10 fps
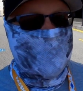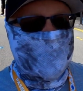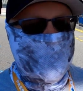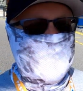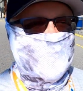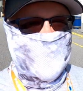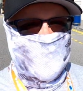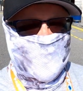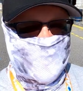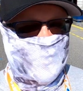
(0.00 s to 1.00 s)
you need to
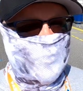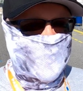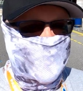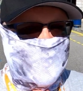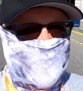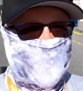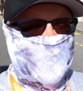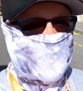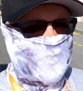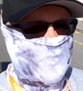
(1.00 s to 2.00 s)
get one of these
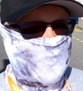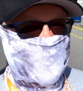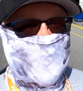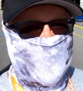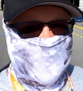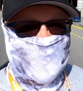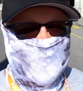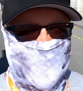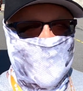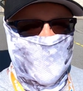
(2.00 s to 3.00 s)
neck gaiters if you think
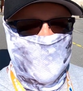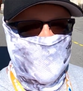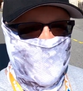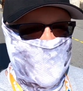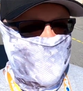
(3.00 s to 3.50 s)
it's safe enough.